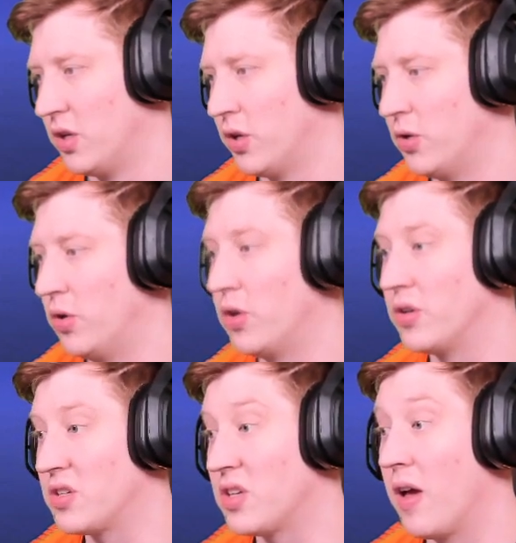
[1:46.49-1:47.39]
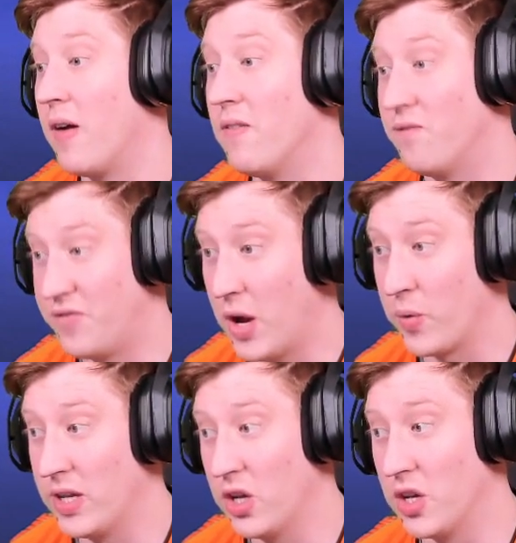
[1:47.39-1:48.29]
who looks
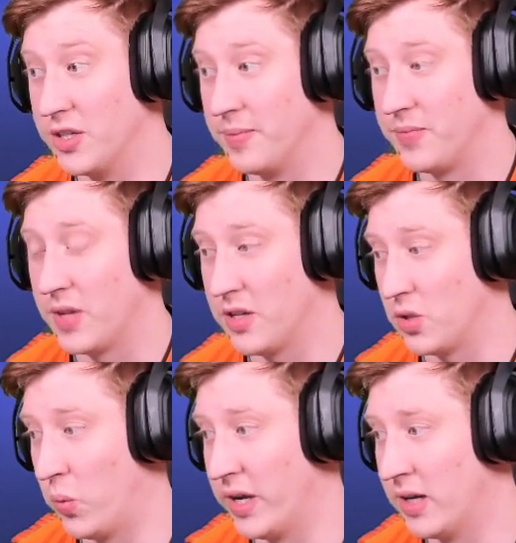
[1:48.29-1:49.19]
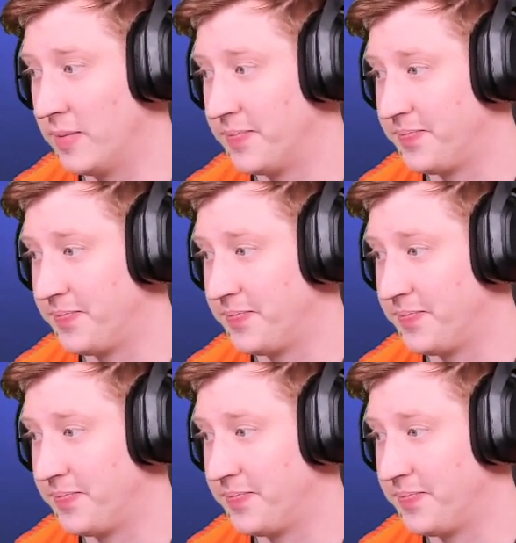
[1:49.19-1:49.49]
very good as a winger,